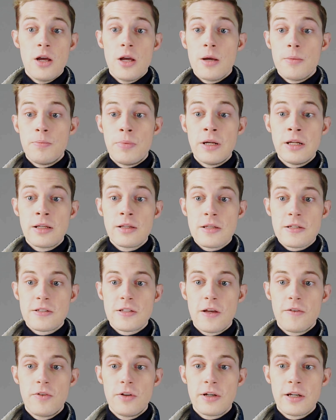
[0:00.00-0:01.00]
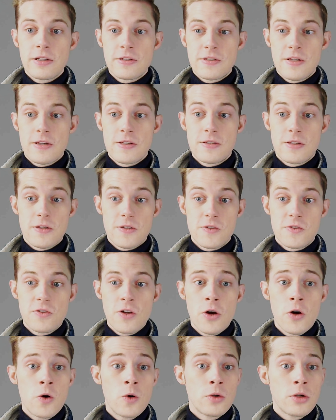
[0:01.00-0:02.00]
Beating this level gets us the
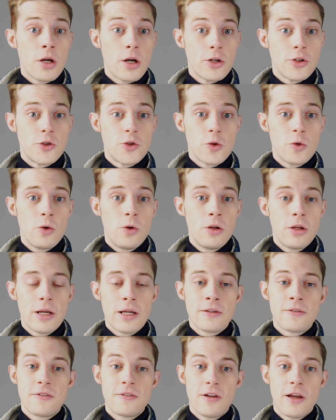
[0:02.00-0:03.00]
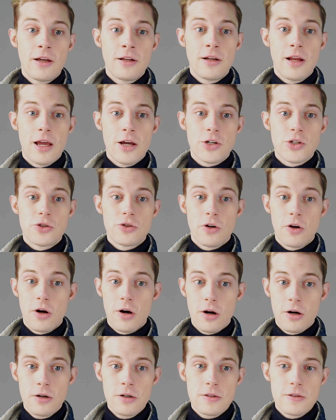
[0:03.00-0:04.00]
stone, a jewel, and 10 extra
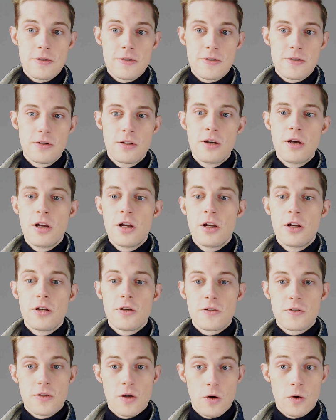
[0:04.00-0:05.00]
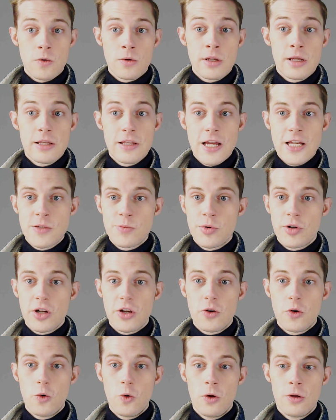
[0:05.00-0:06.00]
hearts. So that's pretty
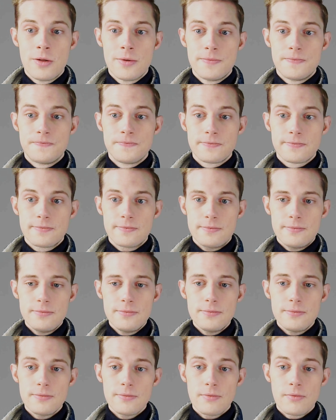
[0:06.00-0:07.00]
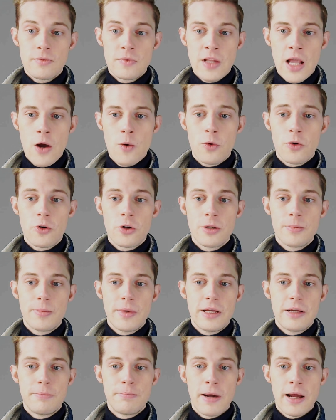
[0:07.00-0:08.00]
cool. Now we're going to be
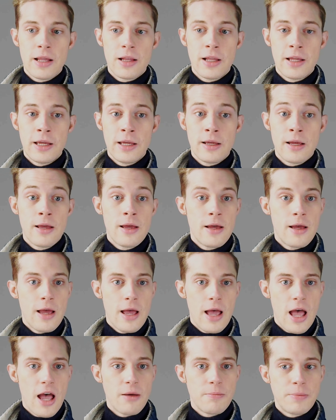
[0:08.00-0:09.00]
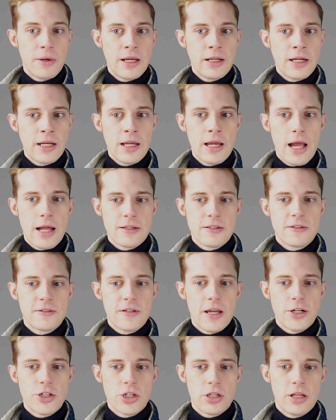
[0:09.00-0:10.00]
battling Happiny at
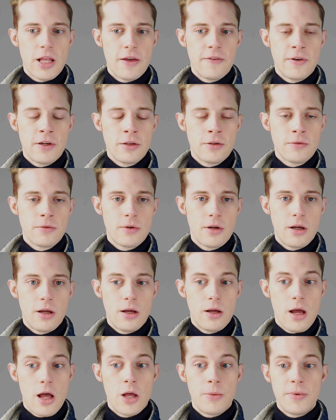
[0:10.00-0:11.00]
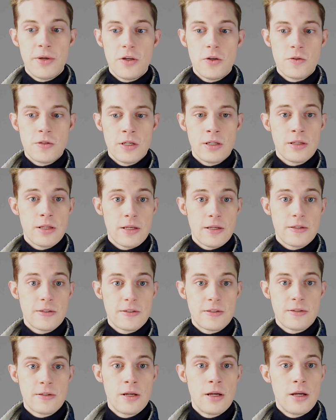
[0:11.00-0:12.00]
stage 11. I'll be using
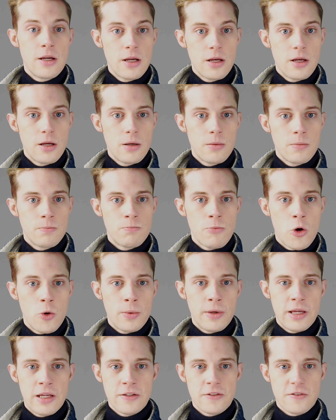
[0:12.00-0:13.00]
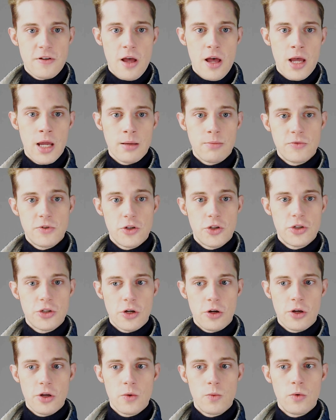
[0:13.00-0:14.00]
this moment in time to show
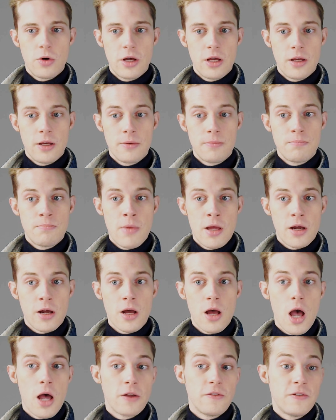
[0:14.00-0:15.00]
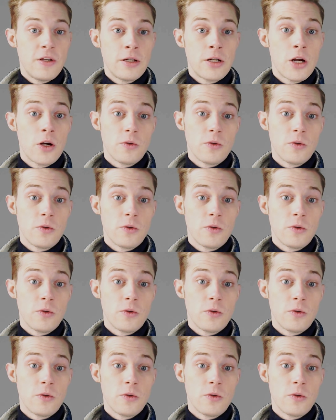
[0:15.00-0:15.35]
you what Mega Audino